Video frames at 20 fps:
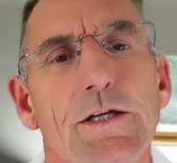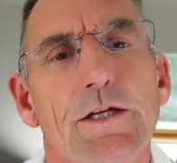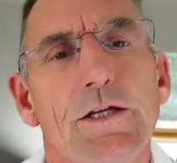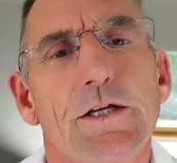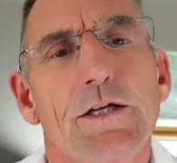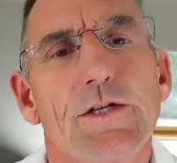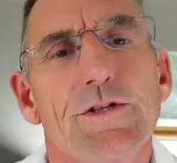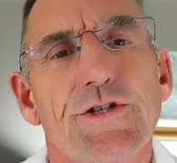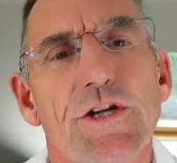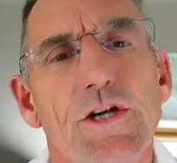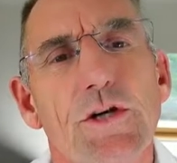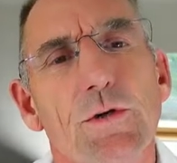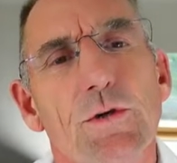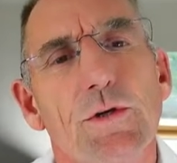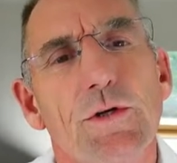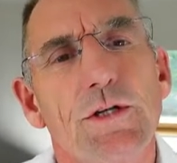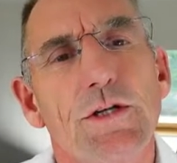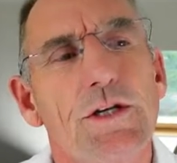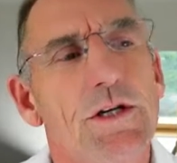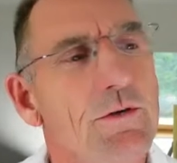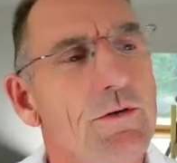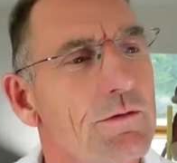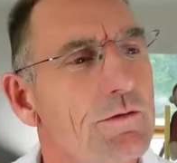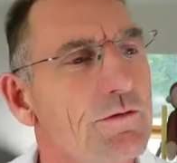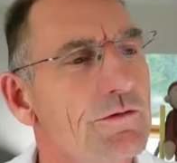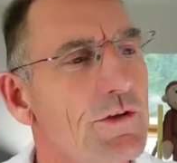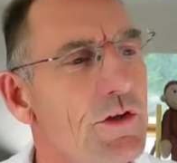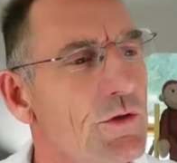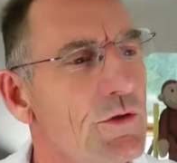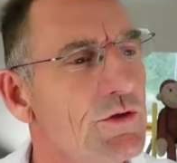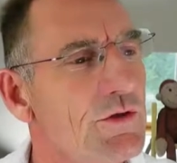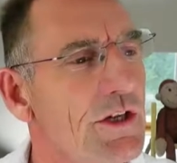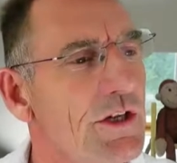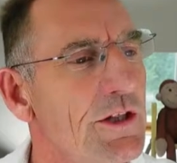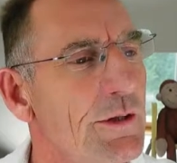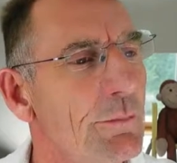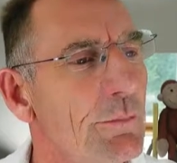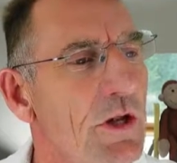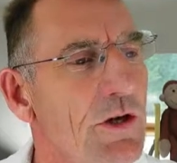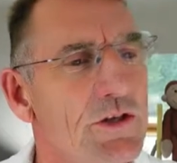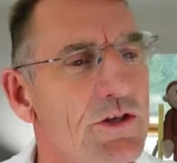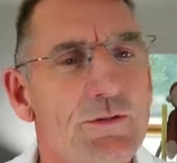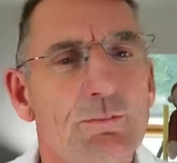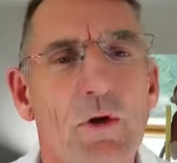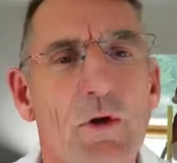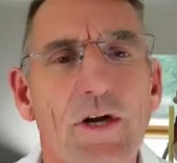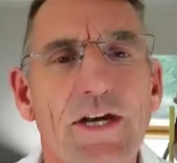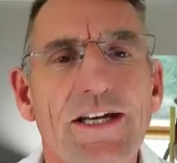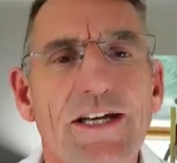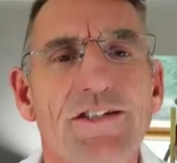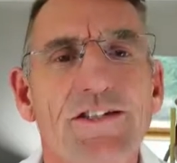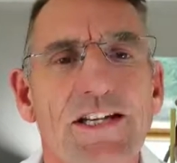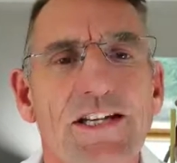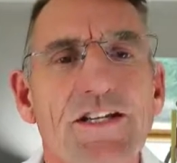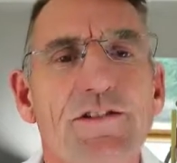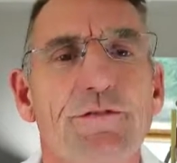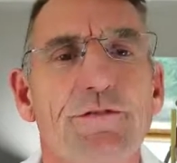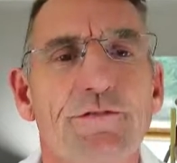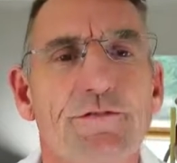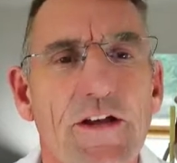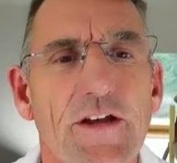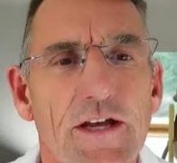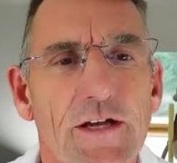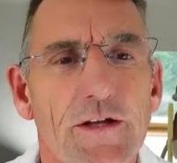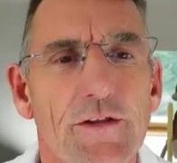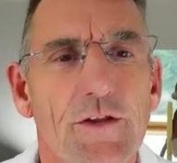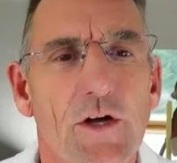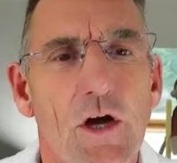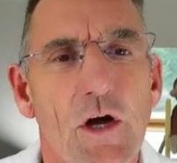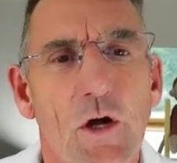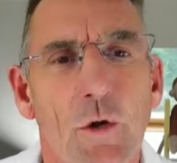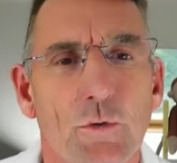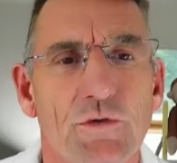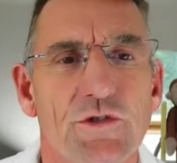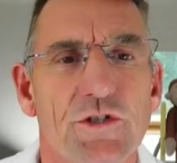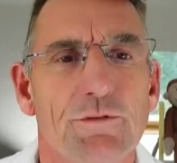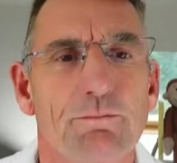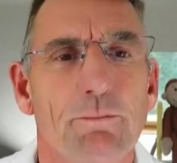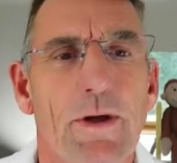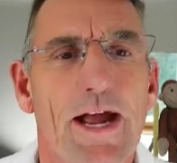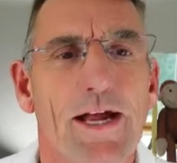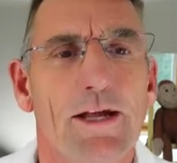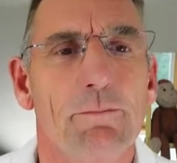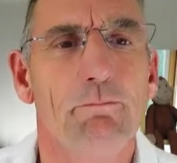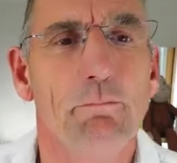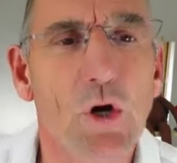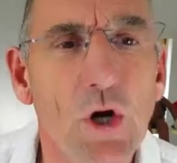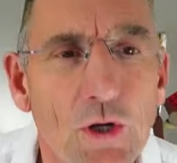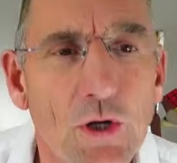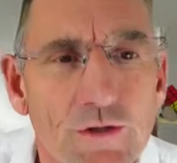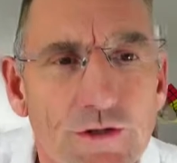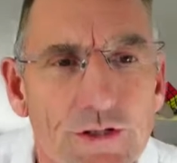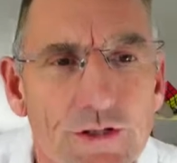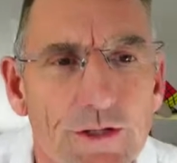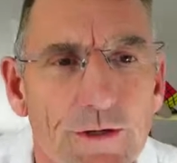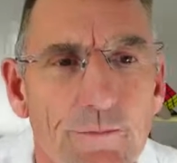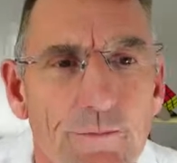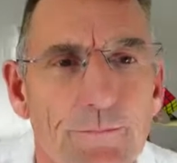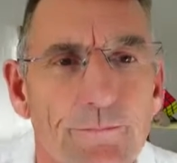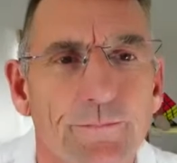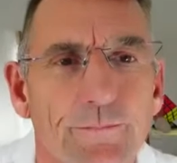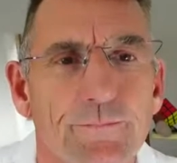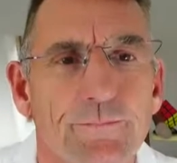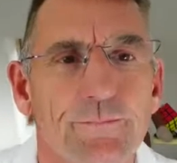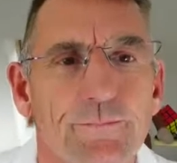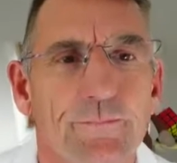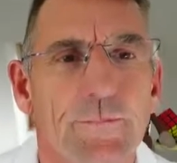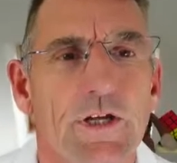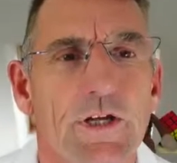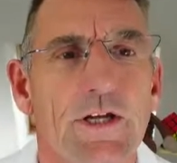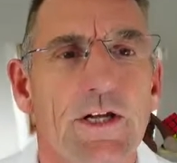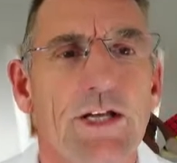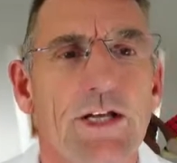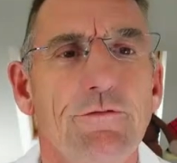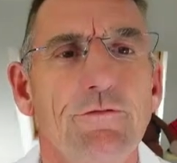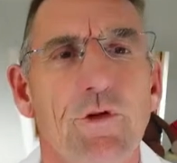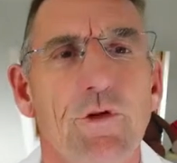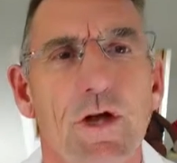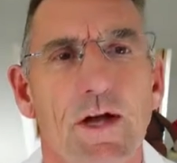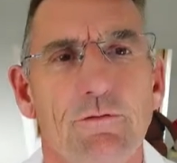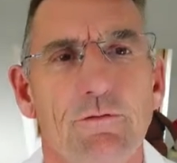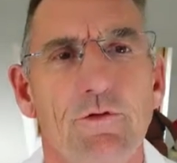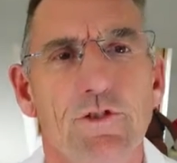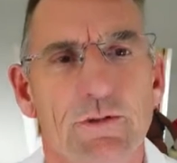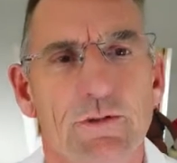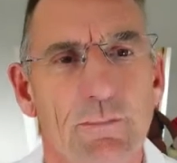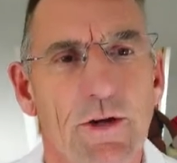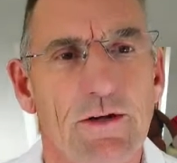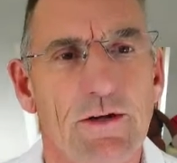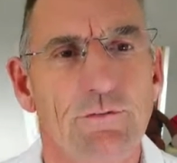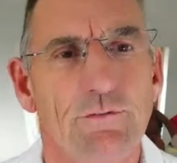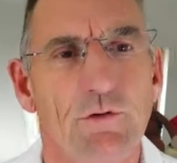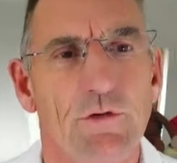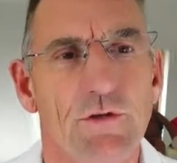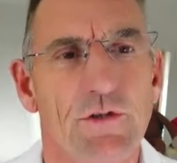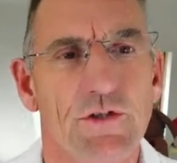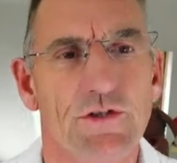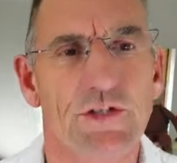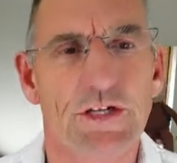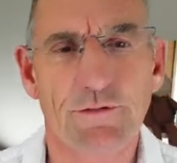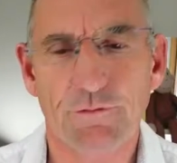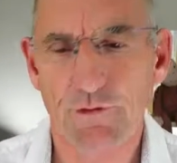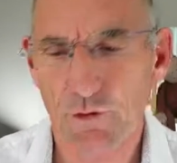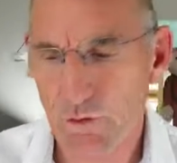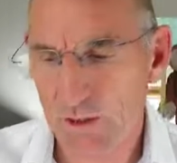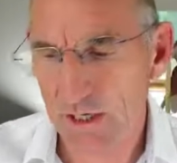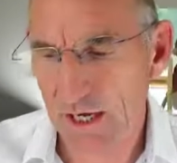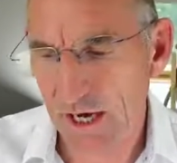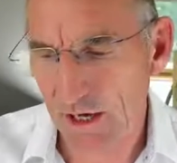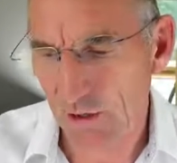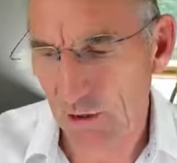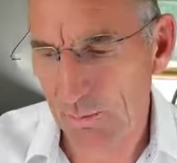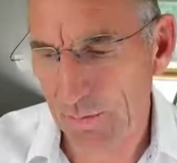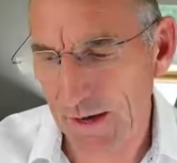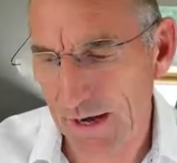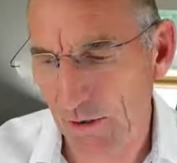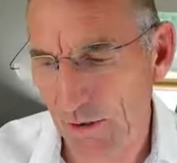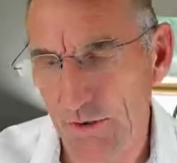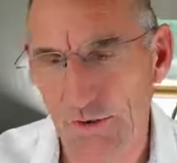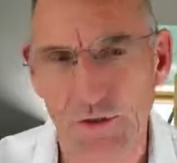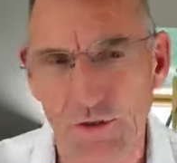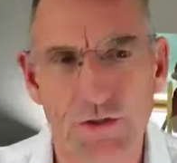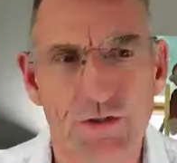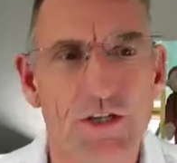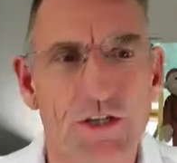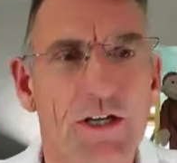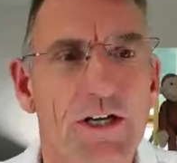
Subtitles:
So, folks, in the blind spot, it is fear that holds us back. But if you have respect for others, if you care about others,